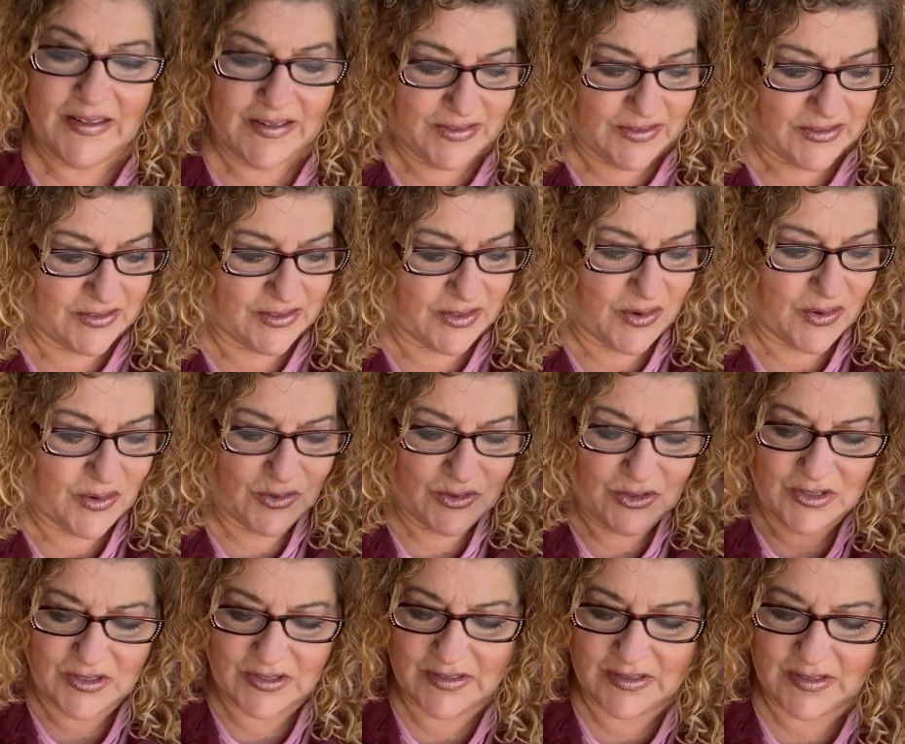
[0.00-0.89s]
So
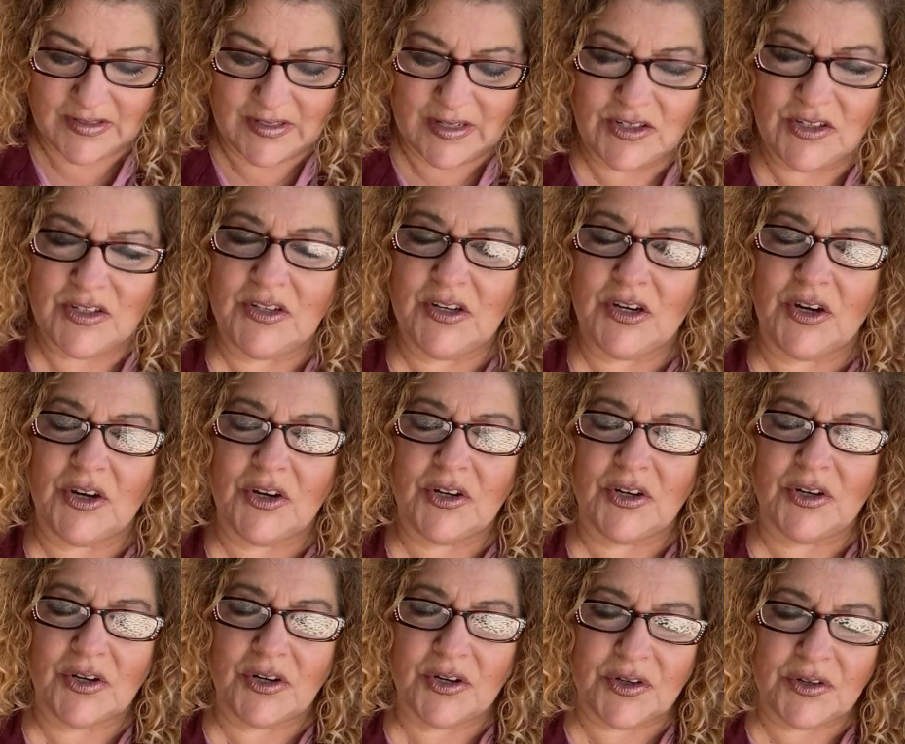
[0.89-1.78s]
just such an
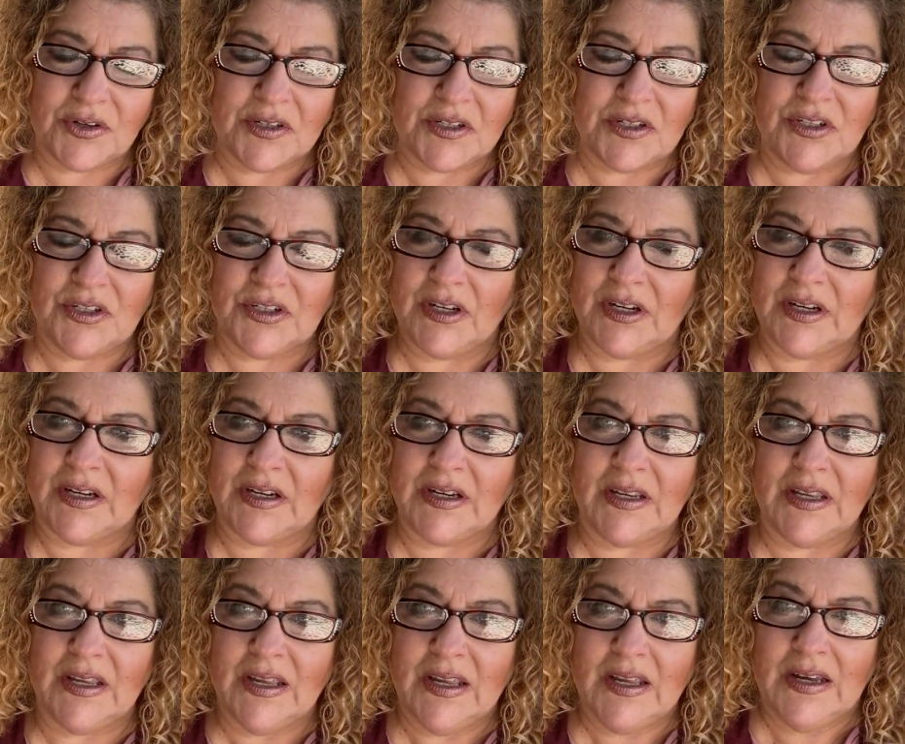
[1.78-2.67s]

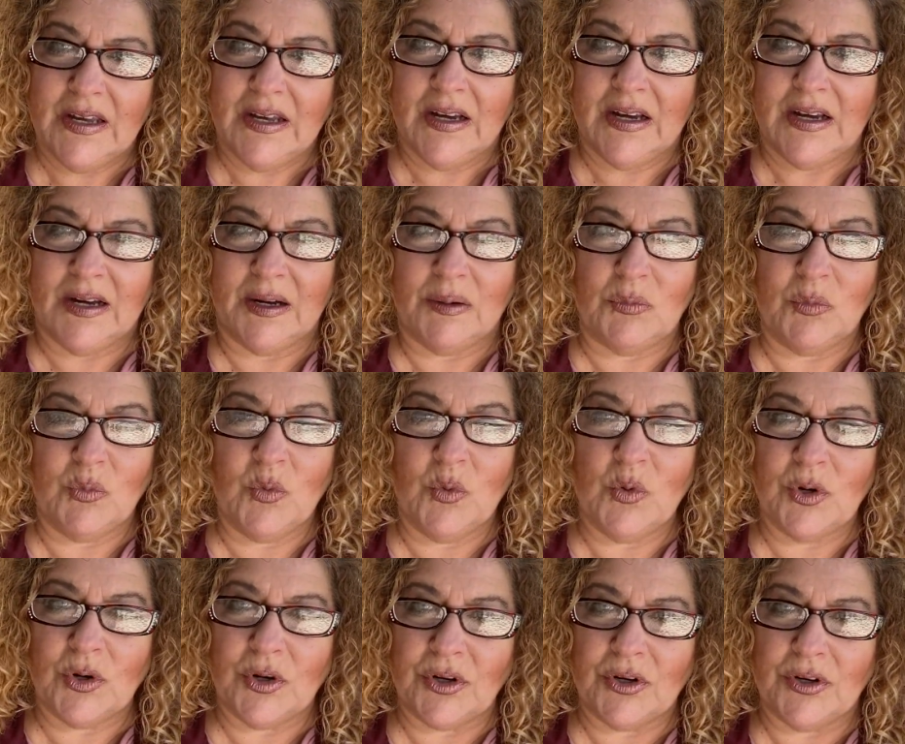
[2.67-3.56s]
encouraging
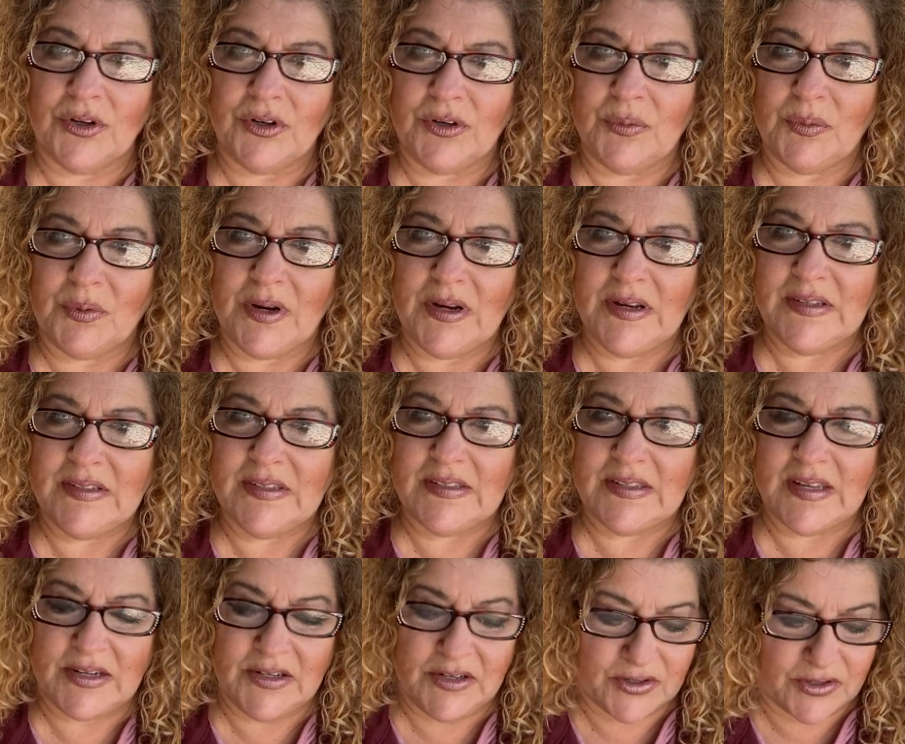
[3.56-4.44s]
word where he
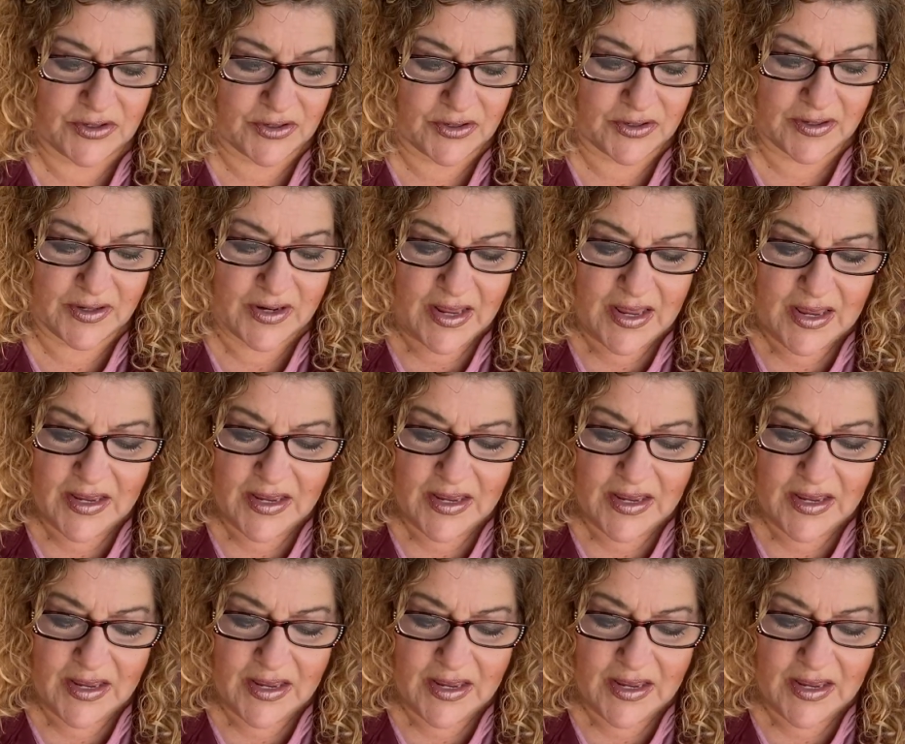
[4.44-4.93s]
said to her,